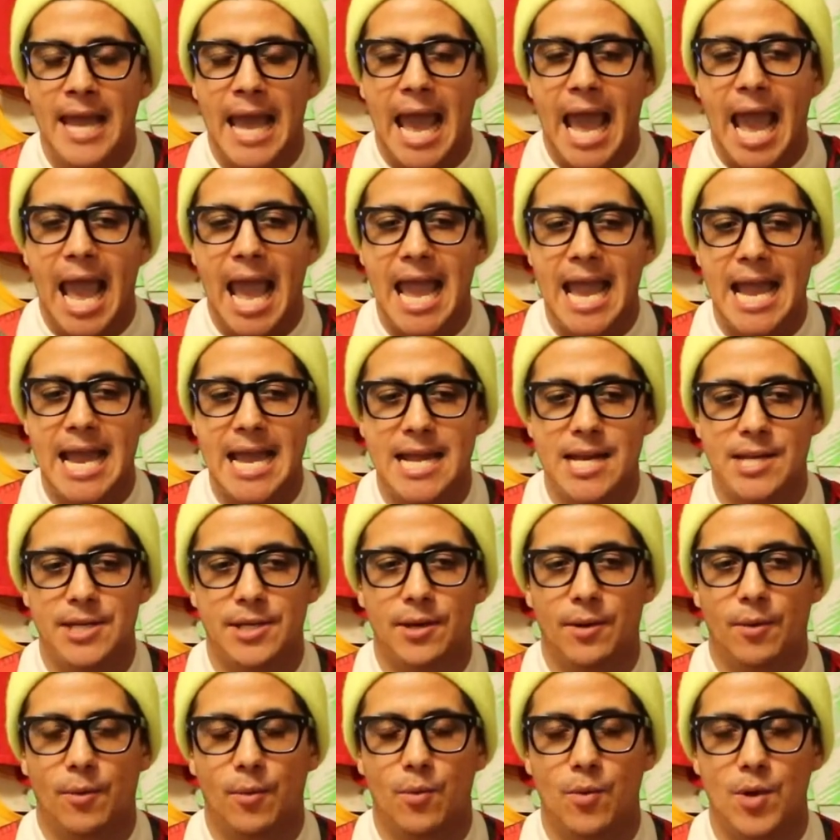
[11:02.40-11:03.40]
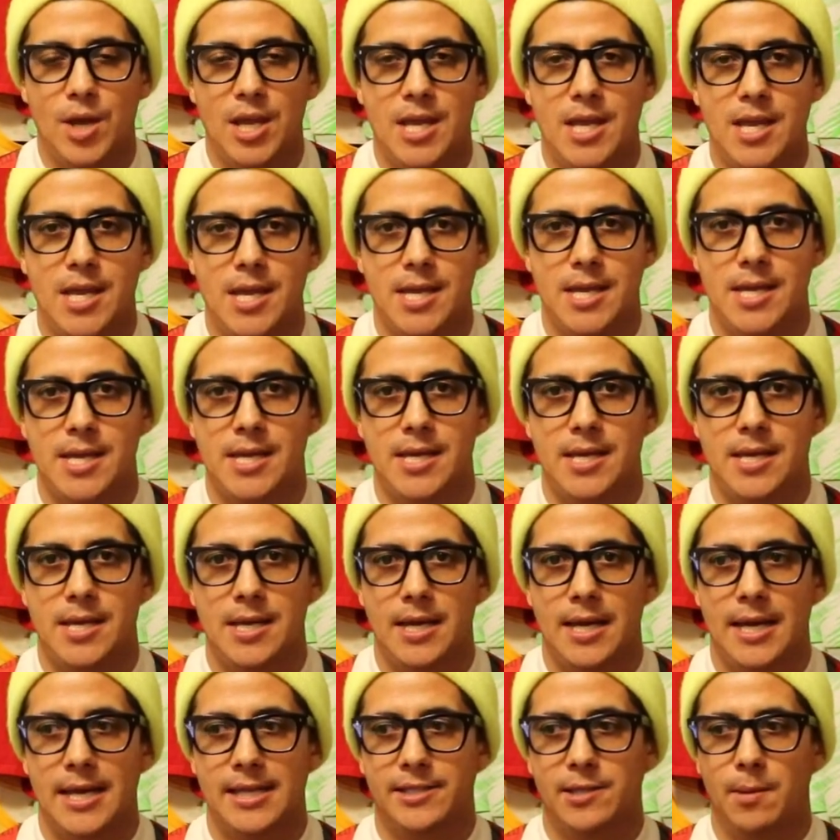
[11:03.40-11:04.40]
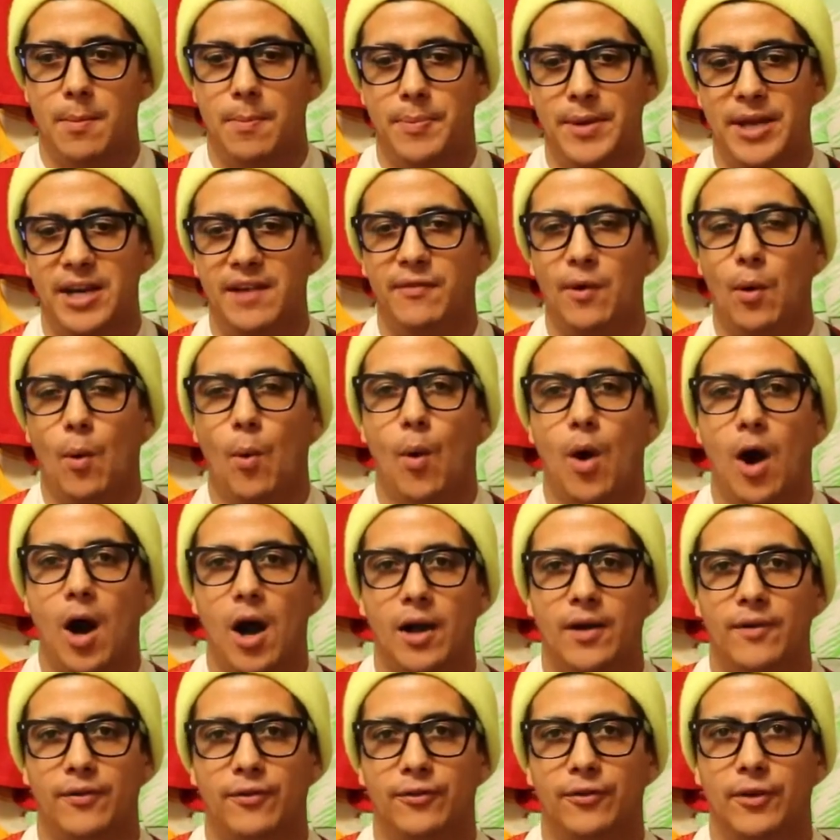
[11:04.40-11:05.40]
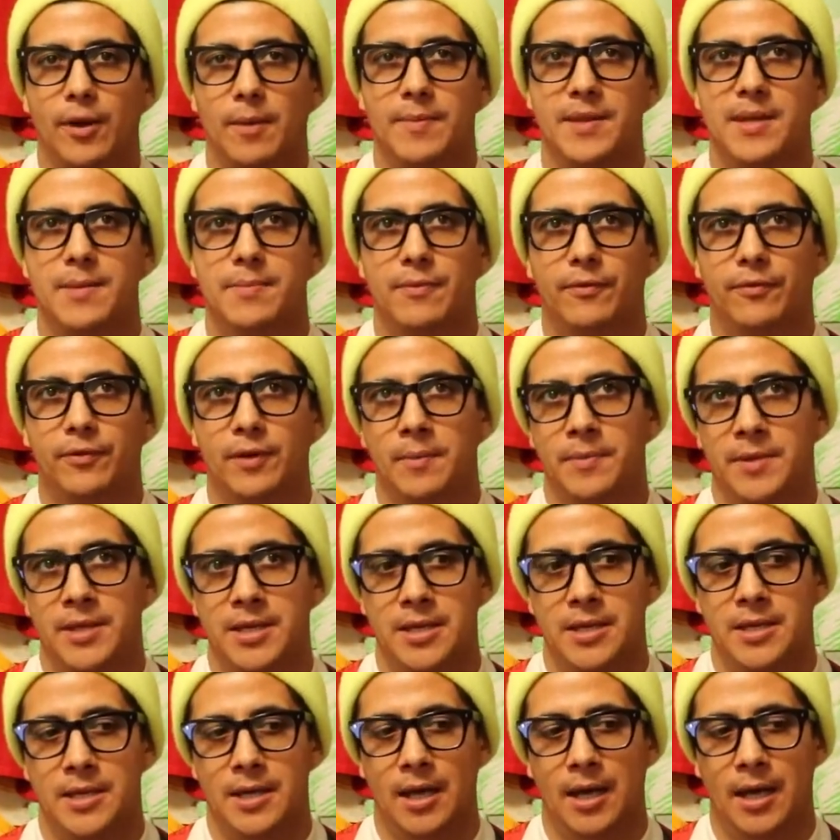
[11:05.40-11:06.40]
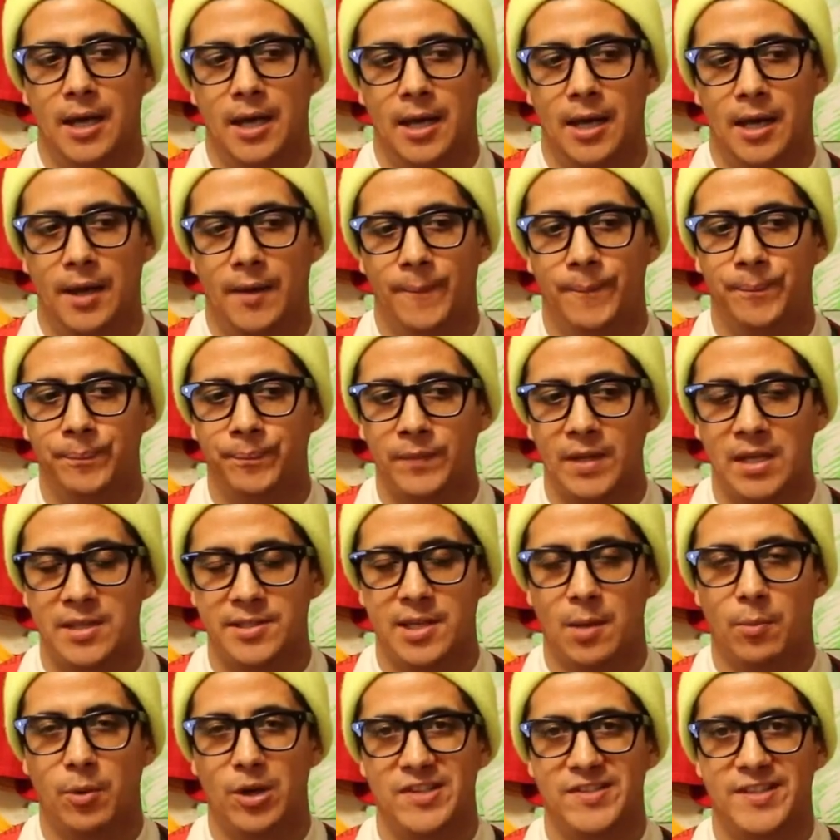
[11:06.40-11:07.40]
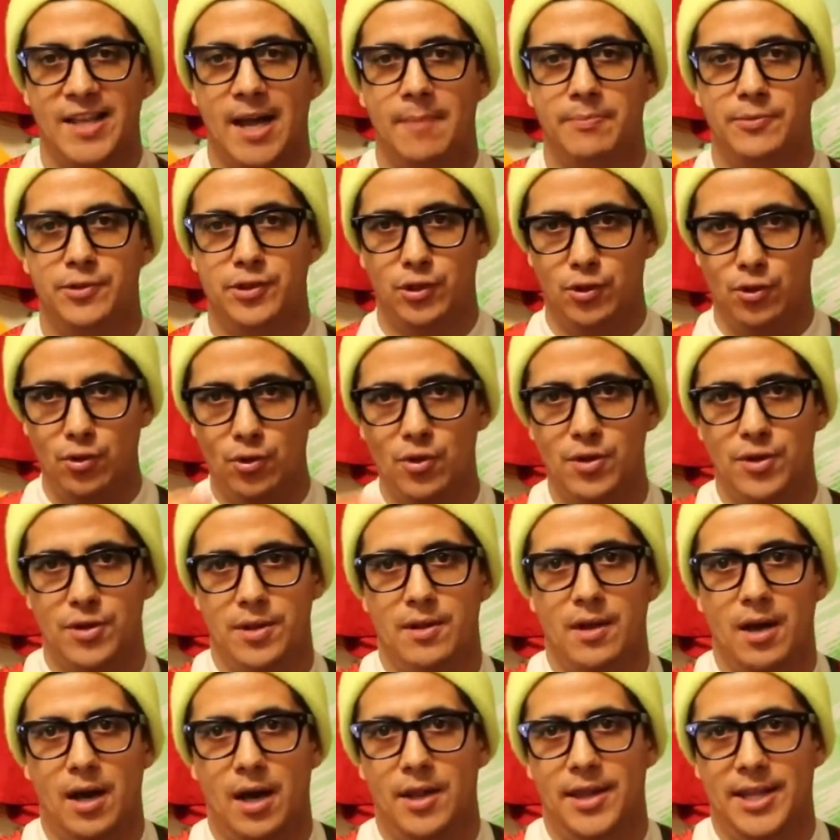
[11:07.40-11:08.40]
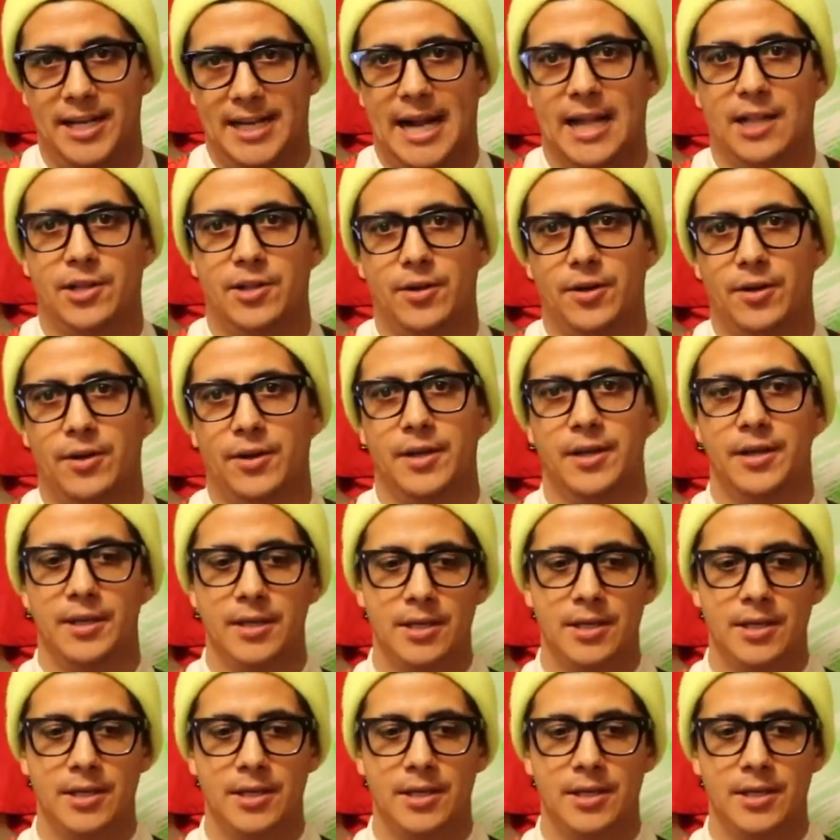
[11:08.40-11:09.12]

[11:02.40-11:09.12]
and it's a bit of a walk from the subway stop to the Calderon.